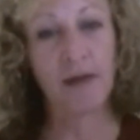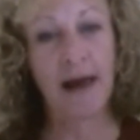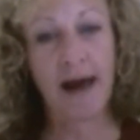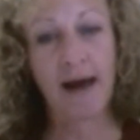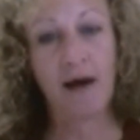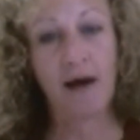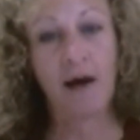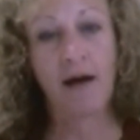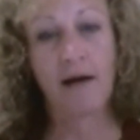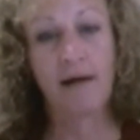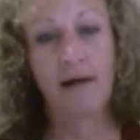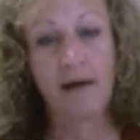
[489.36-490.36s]
that
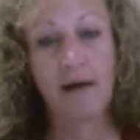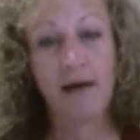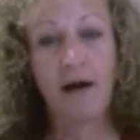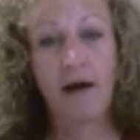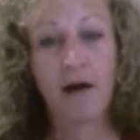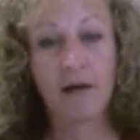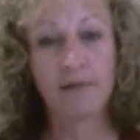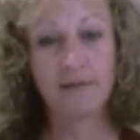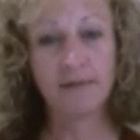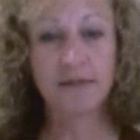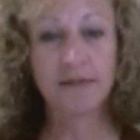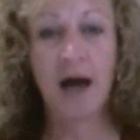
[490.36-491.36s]
are
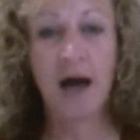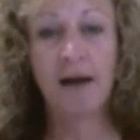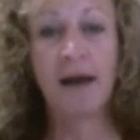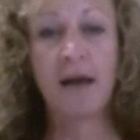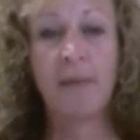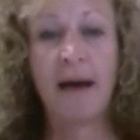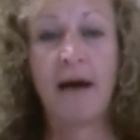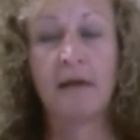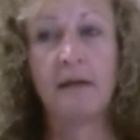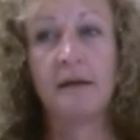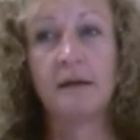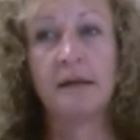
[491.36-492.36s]
talking
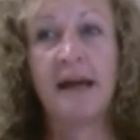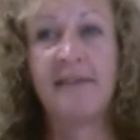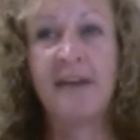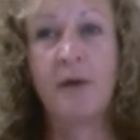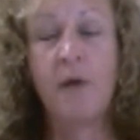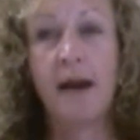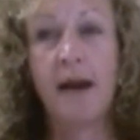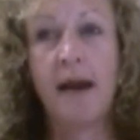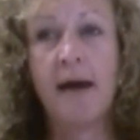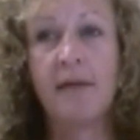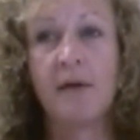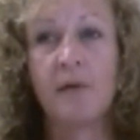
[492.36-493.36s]
about loving one
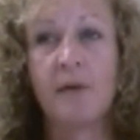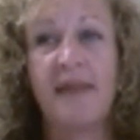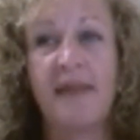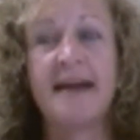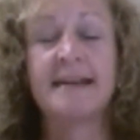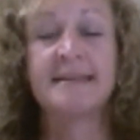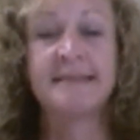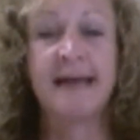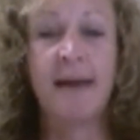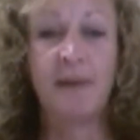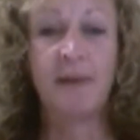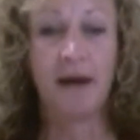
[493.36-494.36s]
another, would they
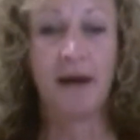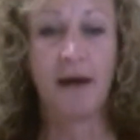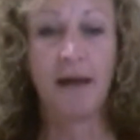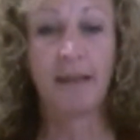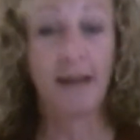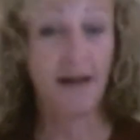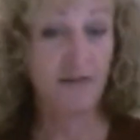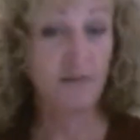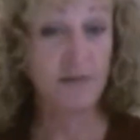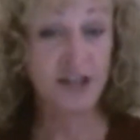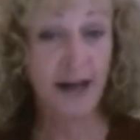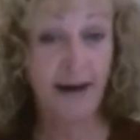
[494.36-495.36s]
accept and love
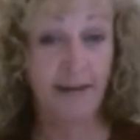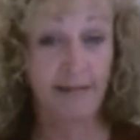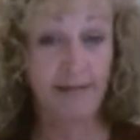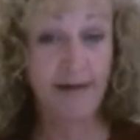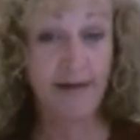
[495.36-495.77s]
Michelle